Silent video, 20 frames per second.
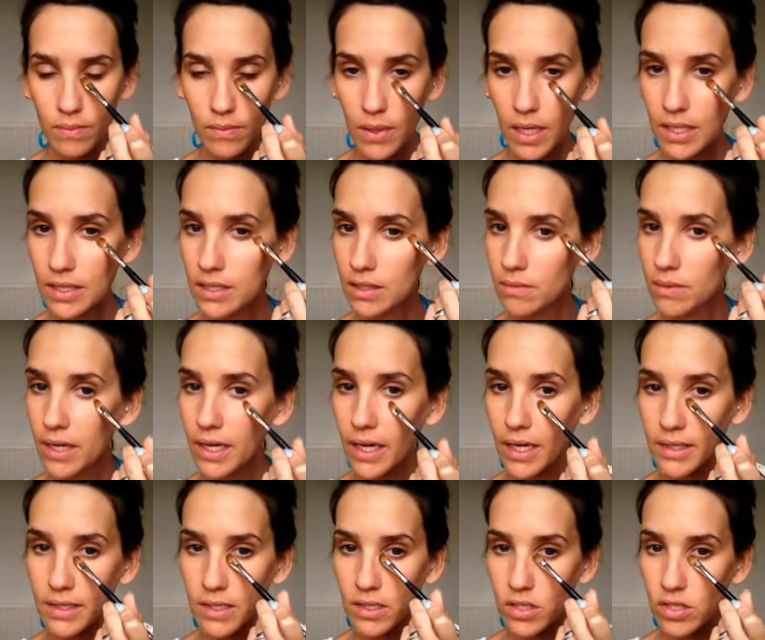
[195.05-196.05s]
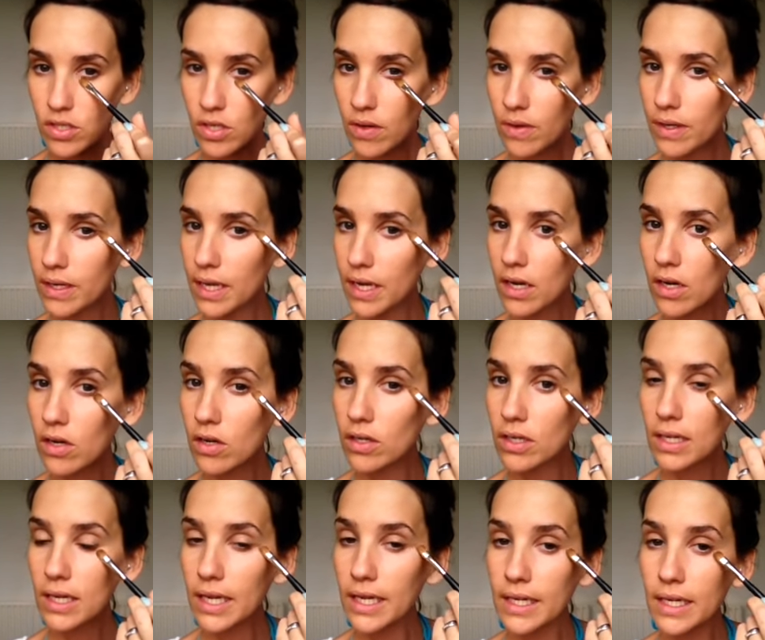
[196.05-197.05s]
under my eyes is showing a
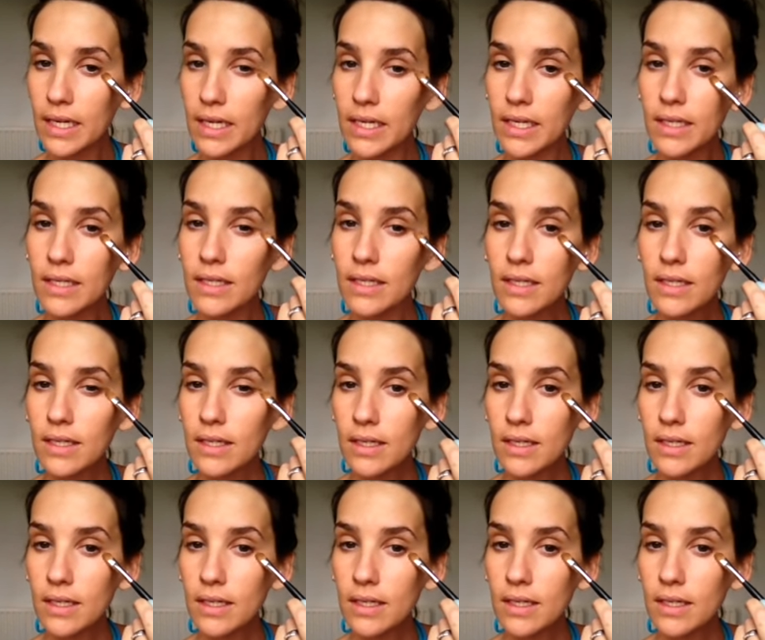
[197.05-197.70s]
lot lately.